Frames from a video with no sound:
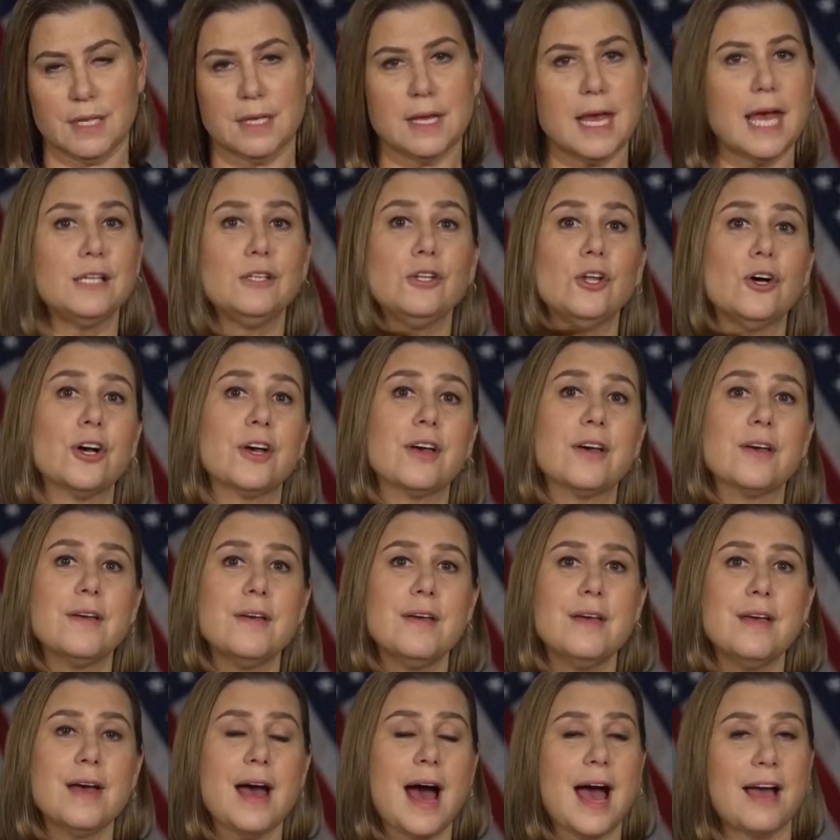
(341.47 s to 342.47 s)
And look,
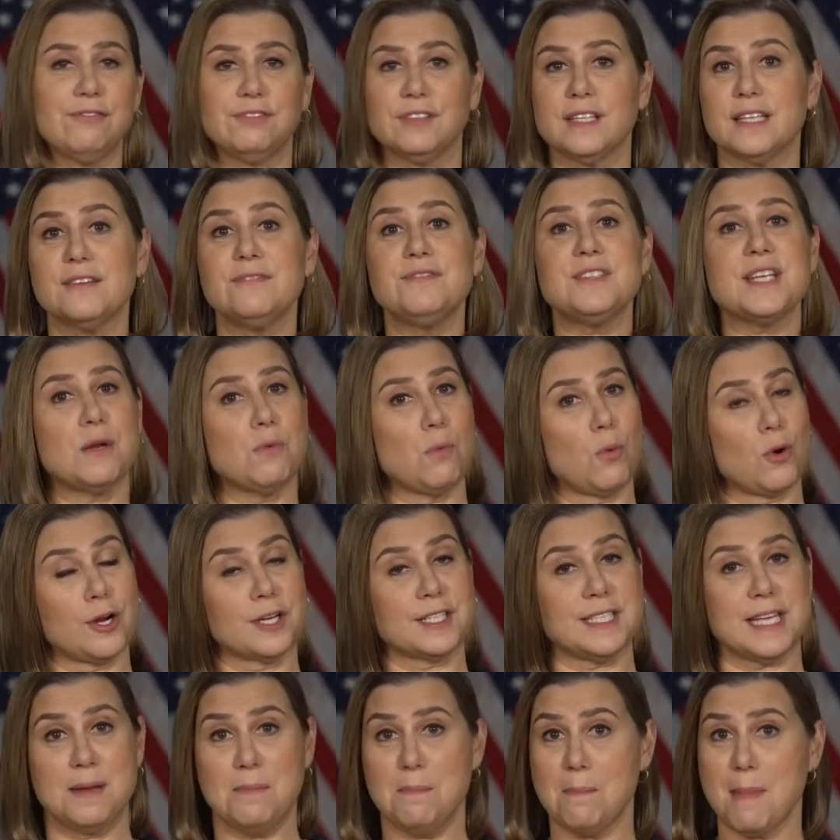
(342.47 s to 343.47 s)
I've lived and
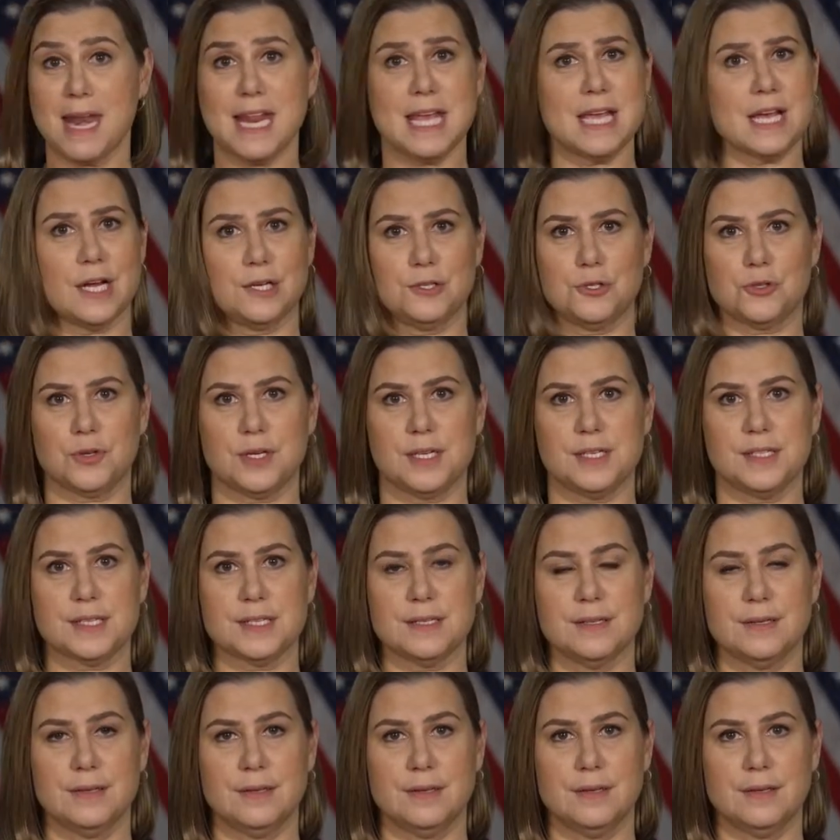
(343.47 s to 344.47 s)
worked in many countries.
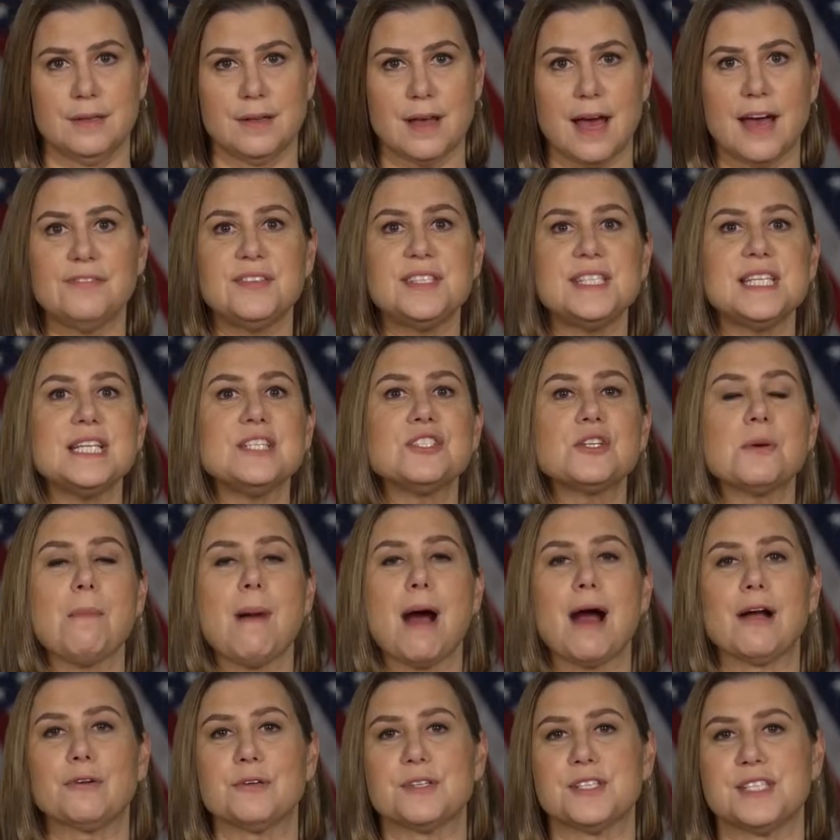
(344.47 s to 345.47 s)
I've seen
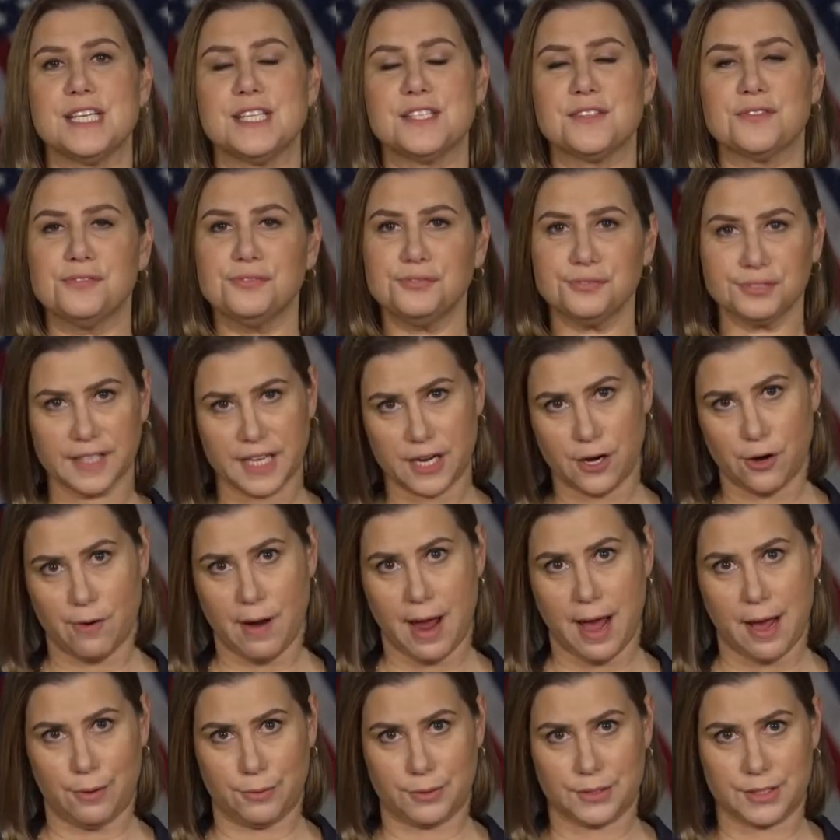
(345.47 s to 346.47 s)
democracies flicker
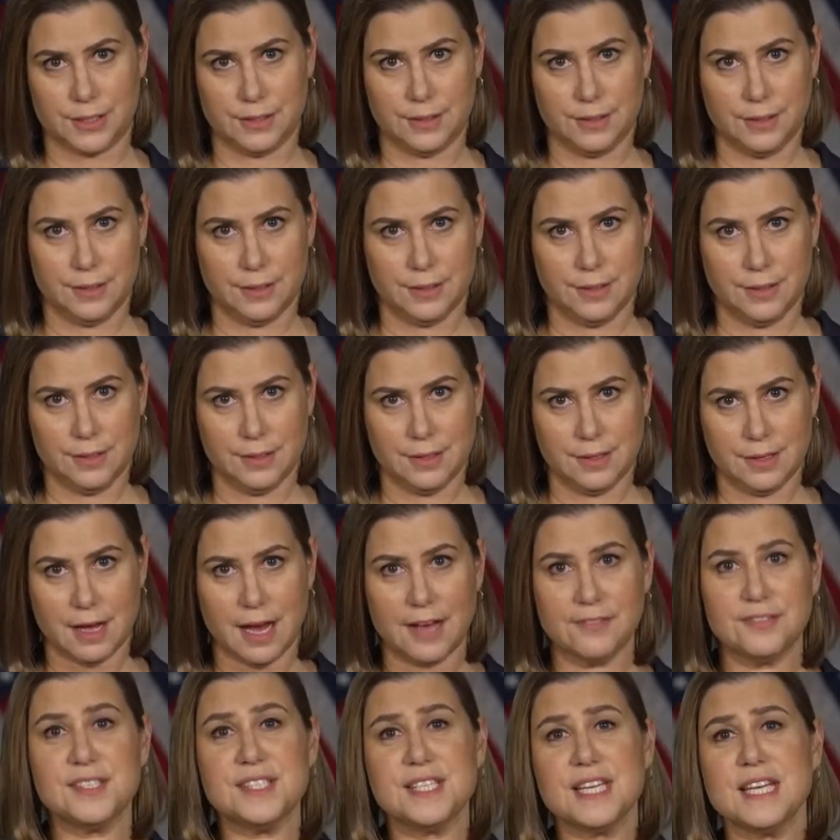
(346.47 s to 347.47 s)
out.
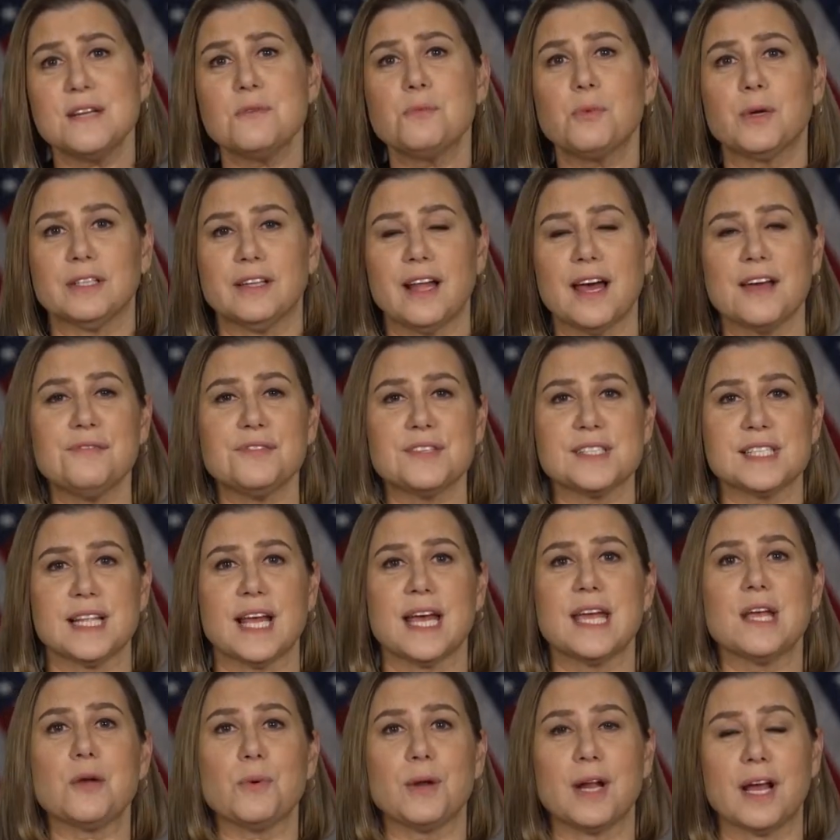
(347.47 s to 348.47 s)
I've seen what life is
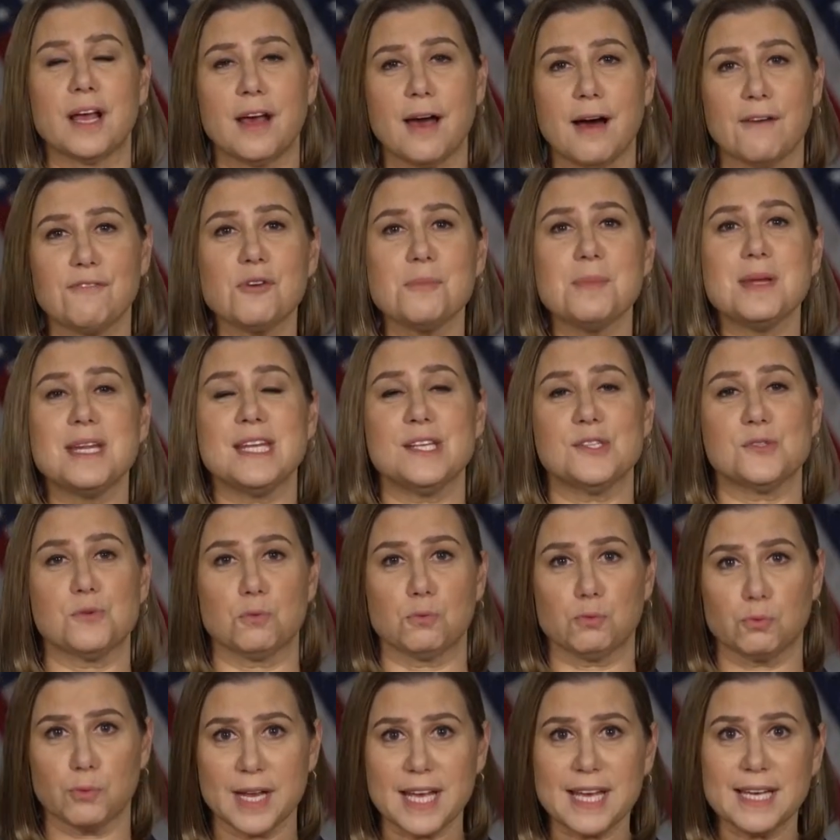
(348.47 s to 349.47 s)
like when a government is
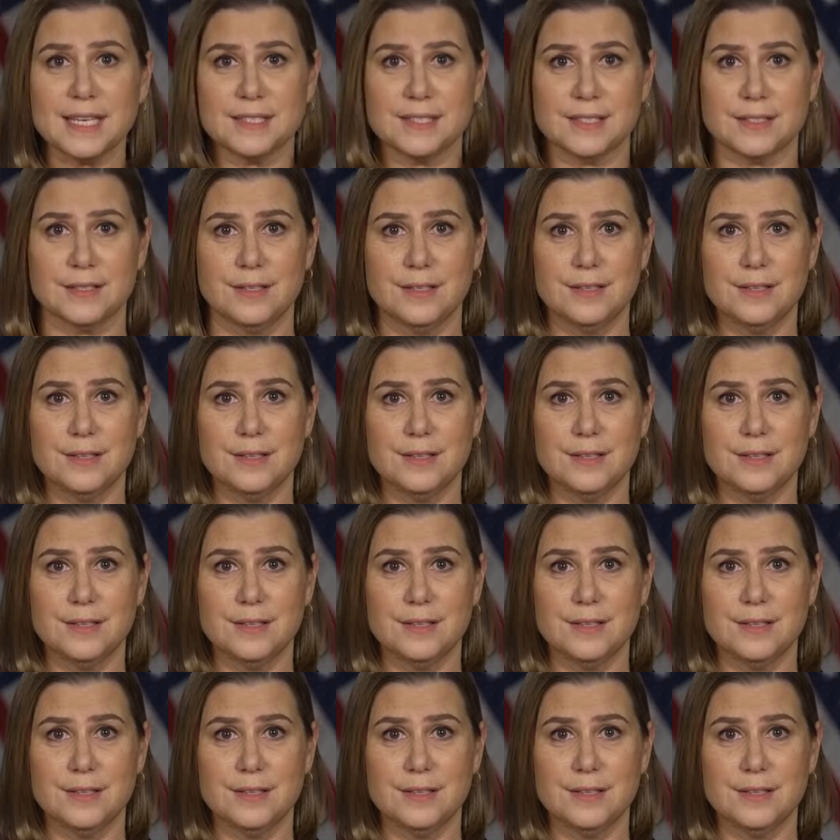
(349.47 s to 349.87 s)
rigged.